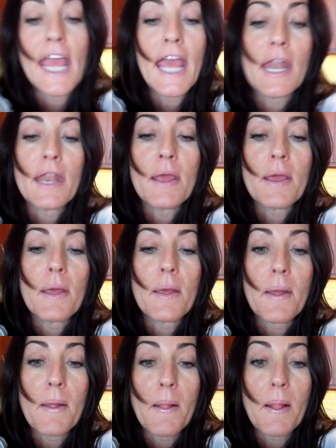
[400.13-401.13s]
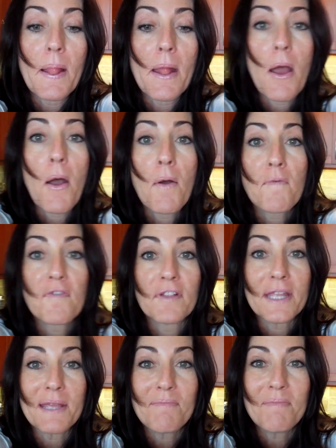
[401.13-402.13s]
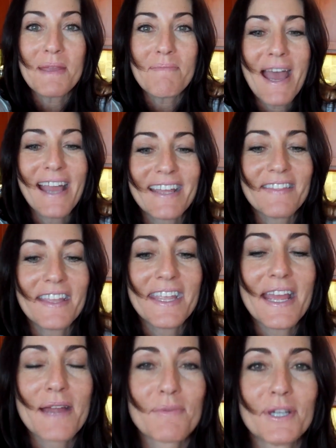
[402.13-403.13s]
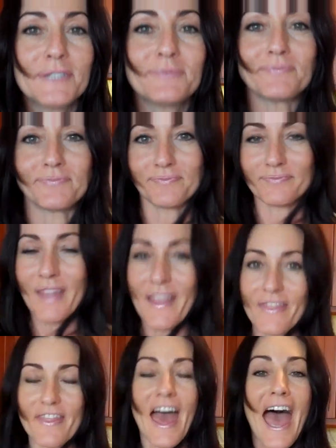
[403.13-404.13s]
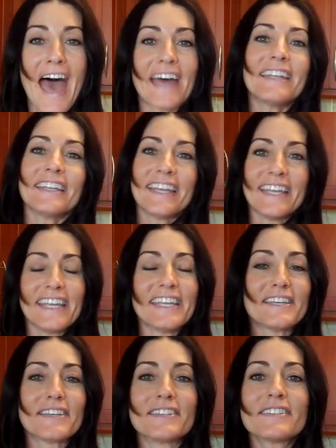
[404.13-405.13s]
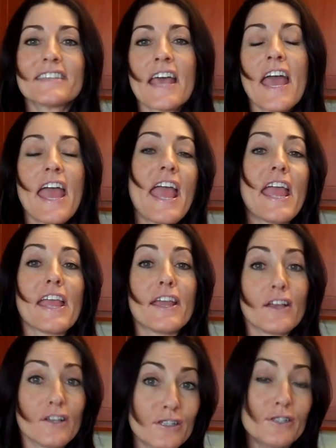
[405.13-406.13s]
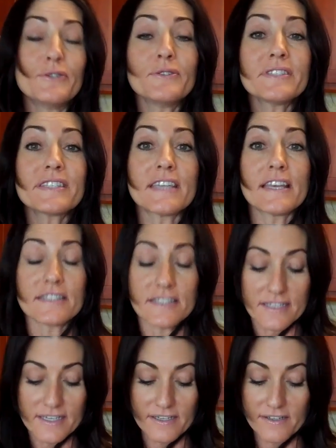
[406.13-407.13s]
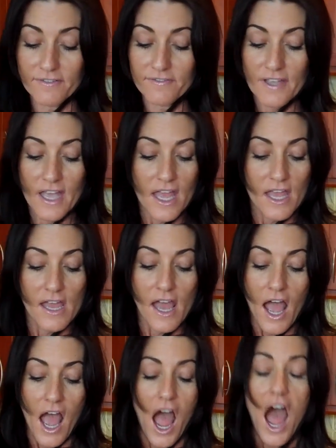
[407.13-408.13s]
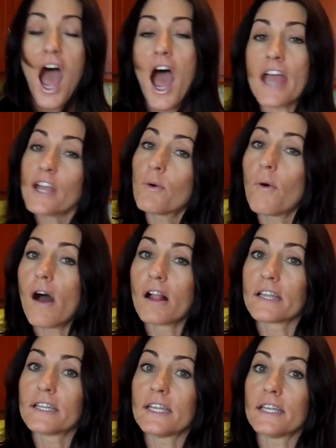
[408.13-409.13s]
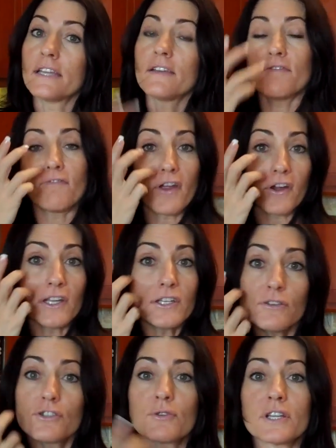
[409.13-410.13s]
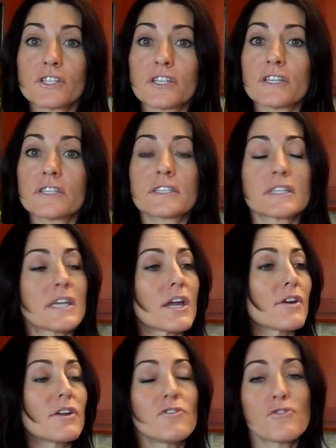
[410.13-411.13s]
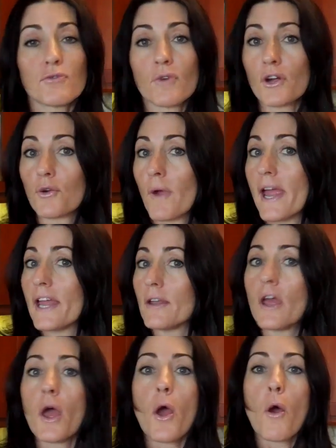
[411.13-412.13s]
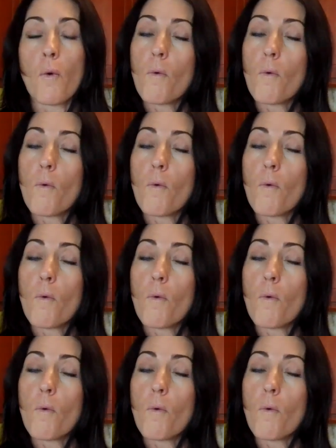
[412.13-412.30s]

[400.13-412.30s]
and hopefully me back in the camera, that is a gluten-sensitive, high quality, very nutritious, carry you through a great